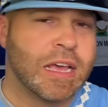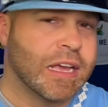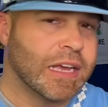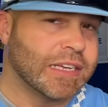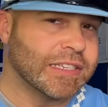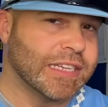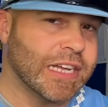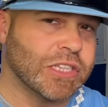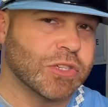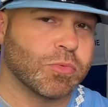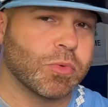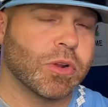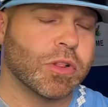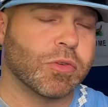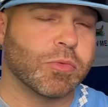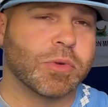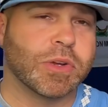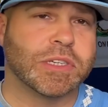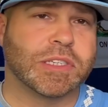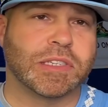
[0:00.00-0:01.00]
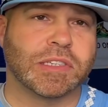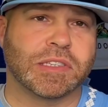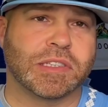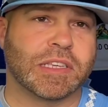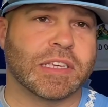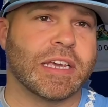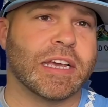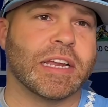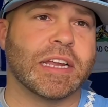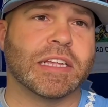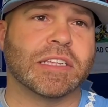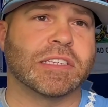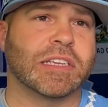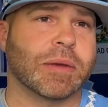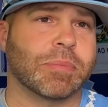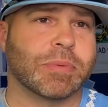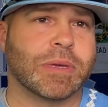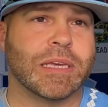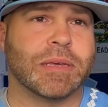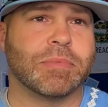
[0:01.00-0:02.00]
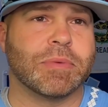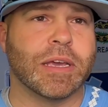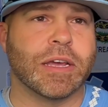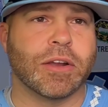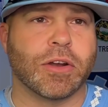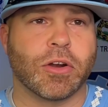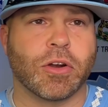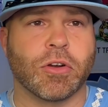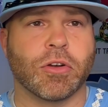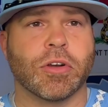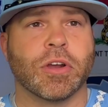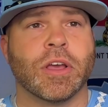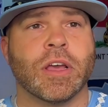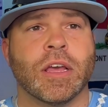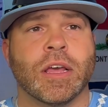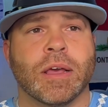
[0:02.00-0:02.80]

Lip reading: because that's one of the reasons the kid ends up keep getting hurt.